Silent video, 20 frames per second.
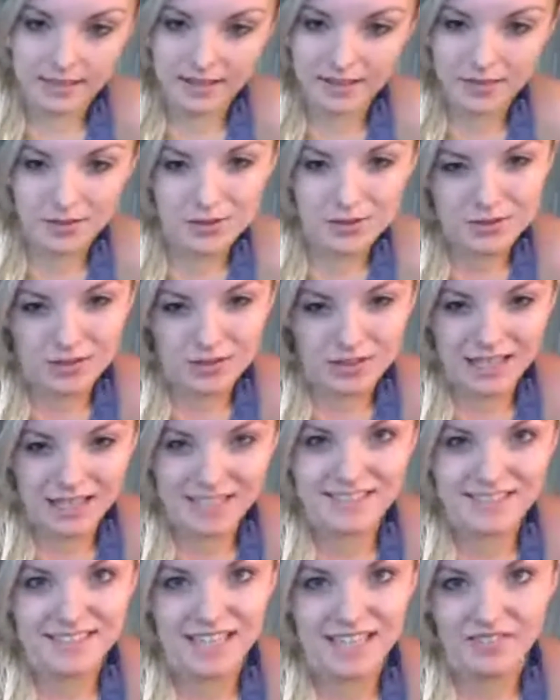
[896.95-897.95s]
I think those are only
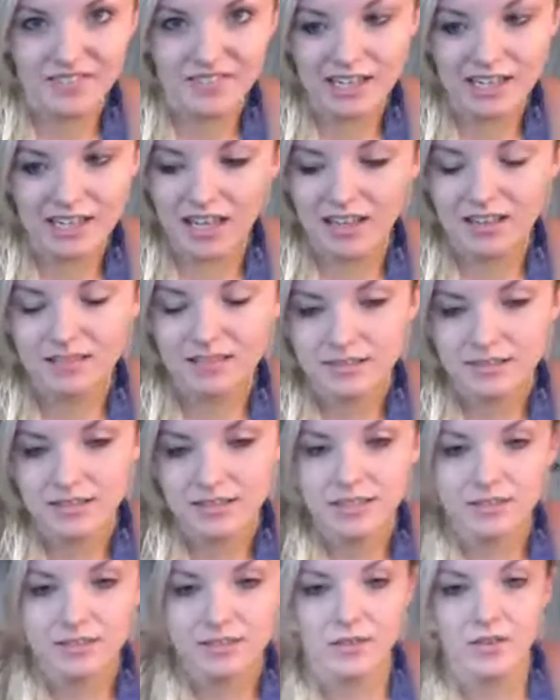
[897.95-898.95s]
like $70
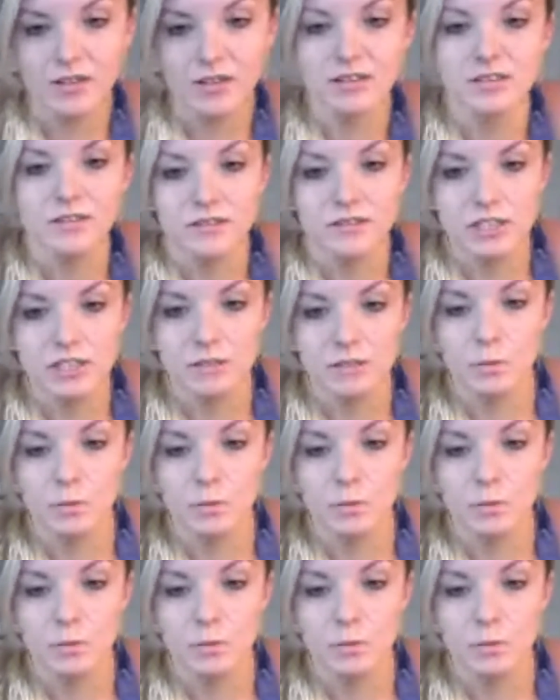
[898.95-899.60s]
for their little cheap